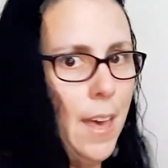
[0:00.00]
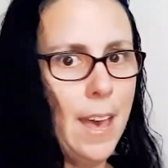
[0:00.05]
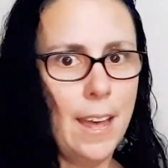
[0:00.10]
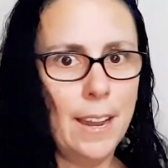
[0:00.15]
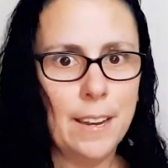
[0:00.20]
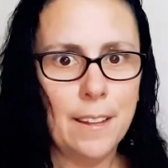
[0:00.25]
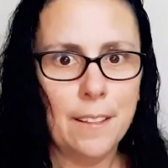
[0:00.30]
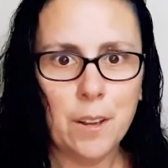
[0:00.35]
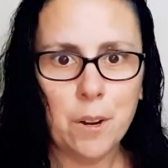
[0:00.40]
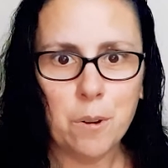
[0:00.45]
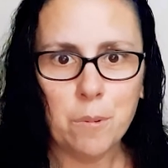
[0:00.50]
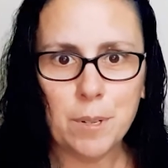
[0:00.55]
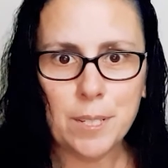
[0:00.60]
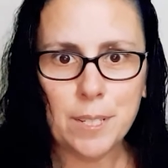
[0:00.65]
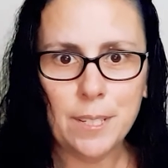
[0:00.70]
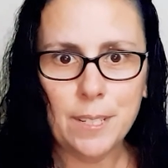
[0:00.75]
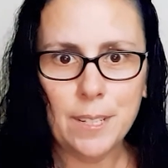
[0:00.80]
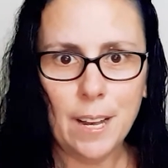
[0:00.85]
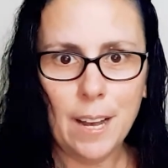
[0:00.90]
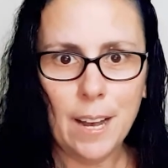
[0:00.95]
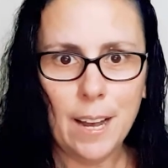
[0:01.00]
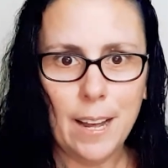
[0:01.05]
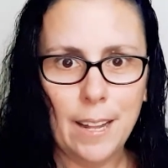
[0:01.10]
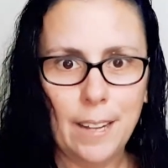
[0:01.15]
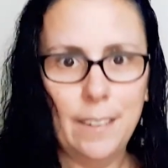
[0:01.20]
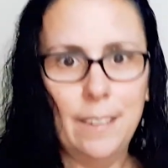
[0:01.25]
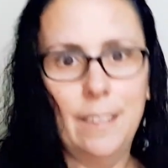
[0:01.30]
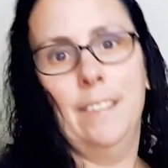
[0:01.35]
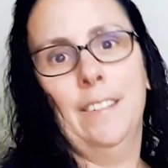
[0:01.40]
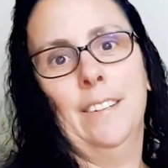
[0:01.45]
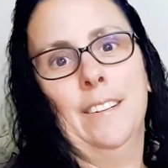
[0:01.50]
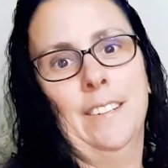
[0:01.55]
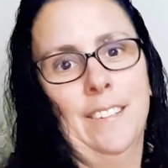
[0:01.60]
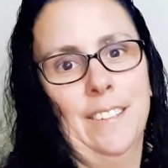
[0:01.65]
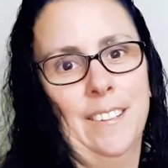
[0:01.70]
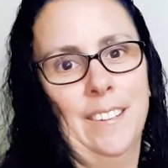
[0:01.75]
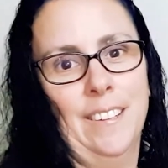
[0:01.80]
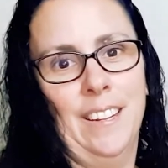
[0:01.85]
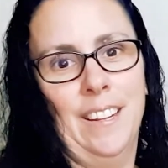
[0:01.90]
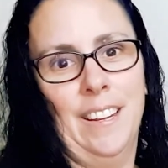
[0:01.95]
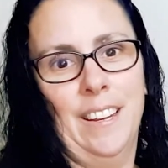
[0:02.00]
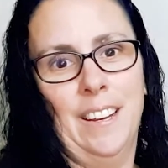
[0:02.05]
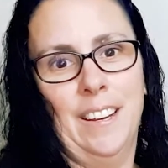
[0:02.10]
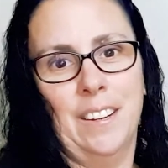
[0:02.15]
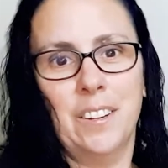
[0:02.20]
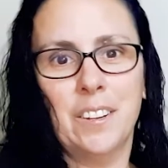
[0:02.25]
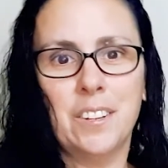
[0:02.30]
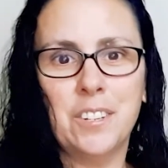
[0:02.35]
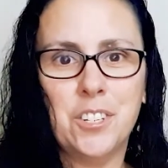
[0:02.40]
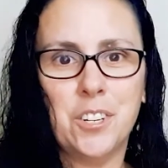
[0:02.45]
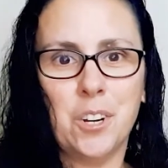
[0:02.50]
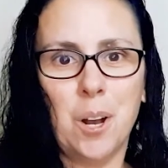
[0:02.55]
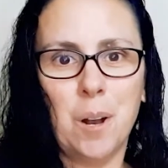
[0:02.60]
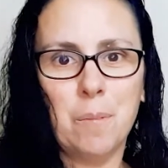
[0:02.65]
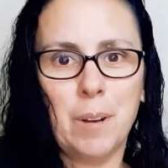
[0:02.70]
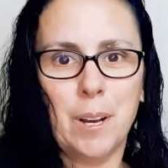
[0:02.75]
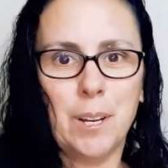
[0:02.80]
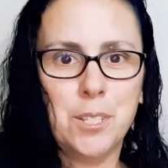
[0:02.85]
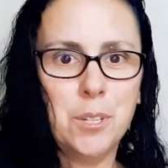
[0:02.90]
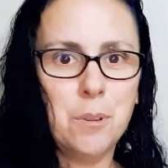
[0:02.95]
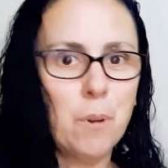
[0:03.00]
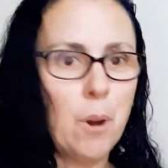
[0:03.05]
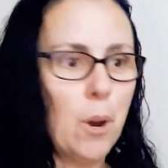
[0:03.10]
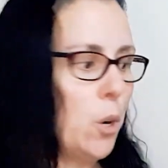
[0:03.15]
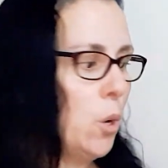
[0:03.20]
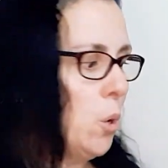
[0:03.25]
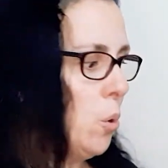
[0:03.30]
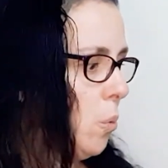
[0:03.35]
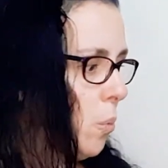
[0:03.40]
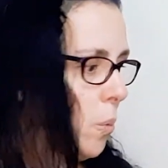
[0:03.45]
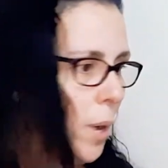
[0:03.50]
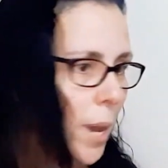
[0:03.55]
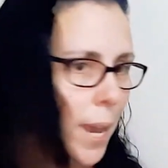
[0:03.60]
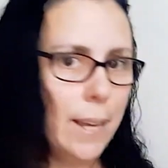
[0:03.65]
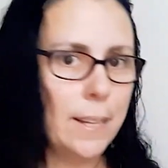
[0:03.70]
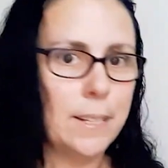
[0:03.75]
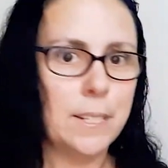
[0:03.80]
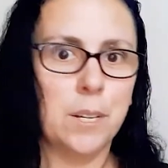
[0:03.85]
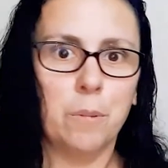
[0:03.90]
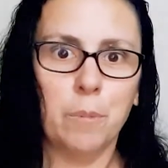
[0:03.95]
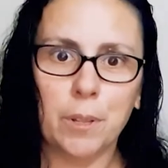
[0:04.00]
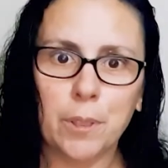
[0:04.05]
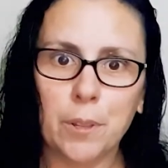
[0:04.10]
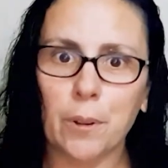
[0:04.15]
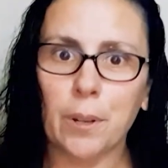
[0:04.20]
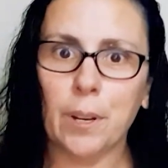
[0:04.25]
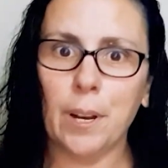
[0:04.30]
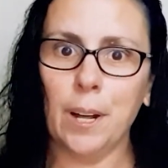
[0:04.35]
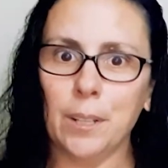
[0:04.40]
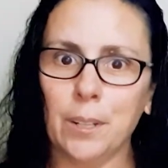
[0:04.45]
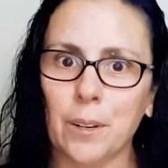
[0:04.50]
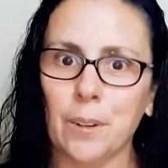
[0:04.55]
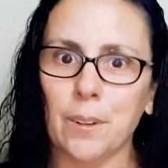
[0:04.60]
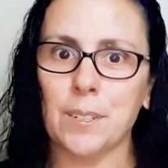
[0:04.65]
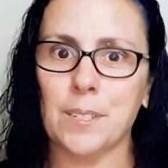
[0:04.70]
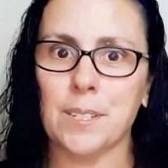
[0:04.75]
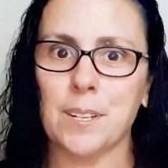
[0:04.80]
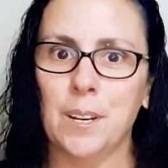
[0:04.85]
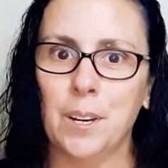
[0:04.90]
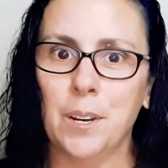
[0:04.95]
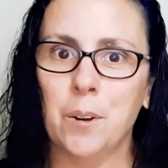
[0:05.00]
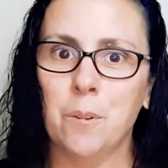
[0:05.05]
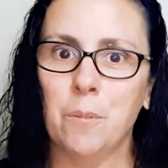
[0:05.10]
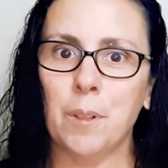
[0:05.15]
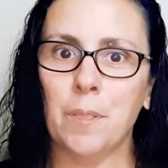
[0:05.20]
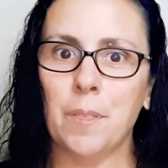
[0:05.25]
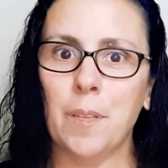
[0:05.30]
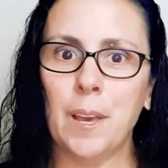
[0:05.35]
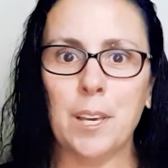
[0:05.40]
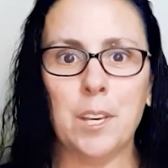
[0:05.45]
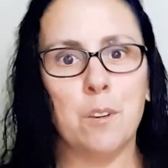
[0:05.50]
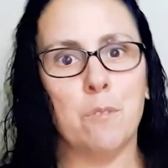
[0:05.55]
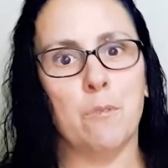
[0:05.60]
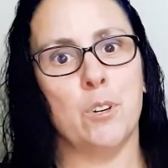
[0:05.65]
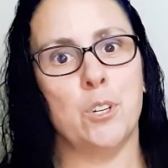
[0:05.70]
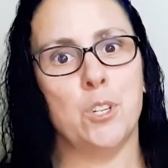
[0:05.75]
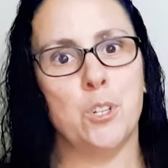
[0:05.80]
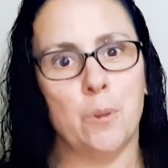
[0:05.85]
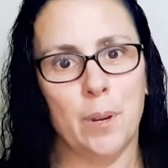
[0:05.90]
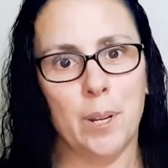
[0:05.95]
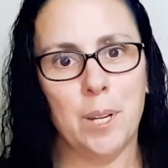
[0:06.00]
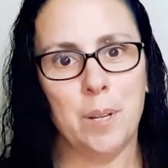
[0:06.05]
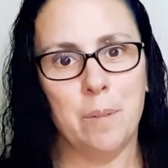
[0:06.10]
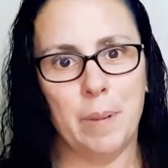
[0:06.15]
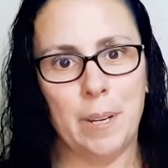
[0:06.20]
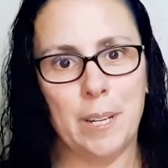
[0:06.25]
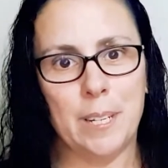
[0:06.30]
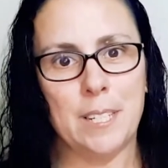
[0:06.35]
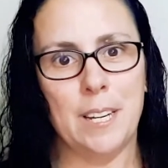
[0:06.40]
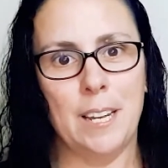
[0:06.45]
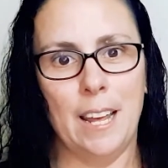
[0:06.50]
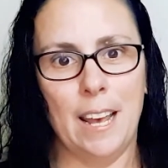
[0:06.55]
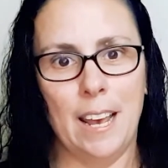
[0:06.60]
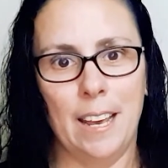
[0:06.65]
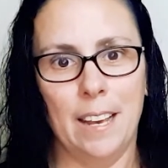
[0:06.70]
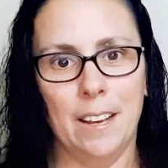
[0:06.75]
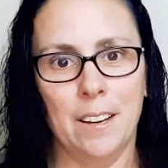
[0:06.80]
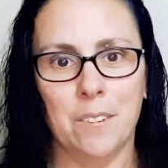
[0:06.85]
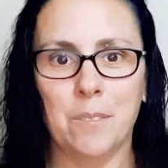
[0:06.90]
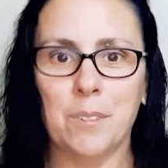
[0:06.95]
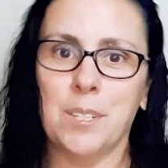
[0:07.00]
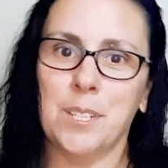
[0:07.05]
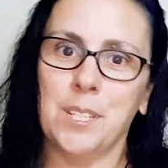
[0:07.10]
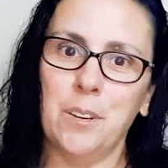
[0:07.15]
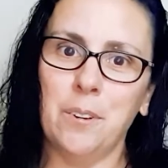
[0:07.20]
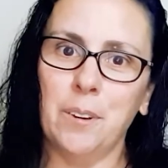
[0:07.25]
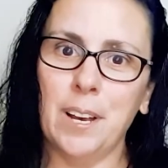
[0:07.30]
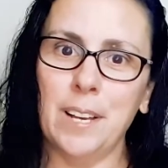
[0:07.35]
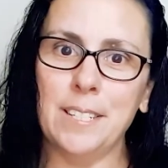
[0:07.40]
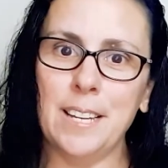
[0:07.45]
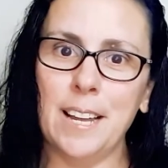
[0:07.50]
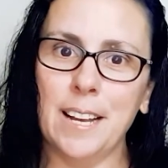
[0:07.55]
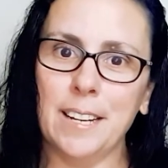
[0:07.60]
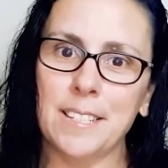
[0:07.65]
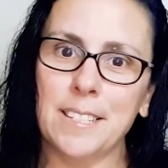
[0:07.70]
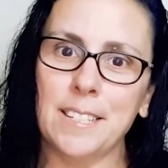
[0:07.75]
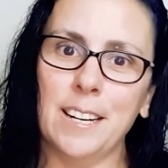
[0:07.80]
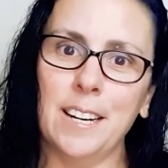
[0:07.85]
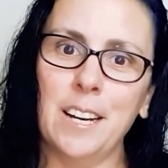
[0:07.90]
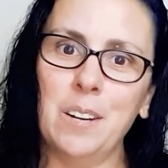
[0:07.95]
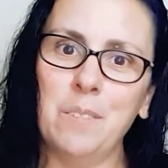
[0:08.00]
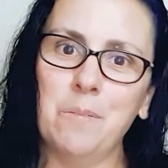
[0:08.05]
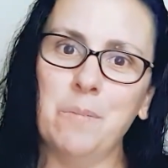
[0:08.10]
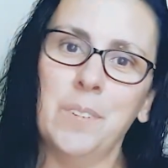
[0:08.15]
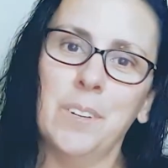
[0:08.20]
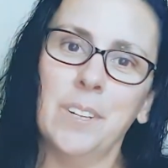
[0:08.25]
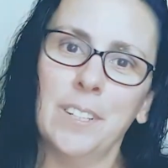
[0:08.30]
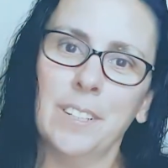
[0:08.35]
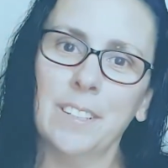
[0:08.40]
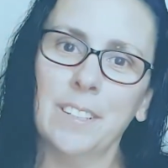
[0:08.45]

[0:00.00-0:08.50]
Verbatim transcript: then there was none. Good job, guys. You are great with your colors. Well, thank you for joining me today. We'll see you guys next time.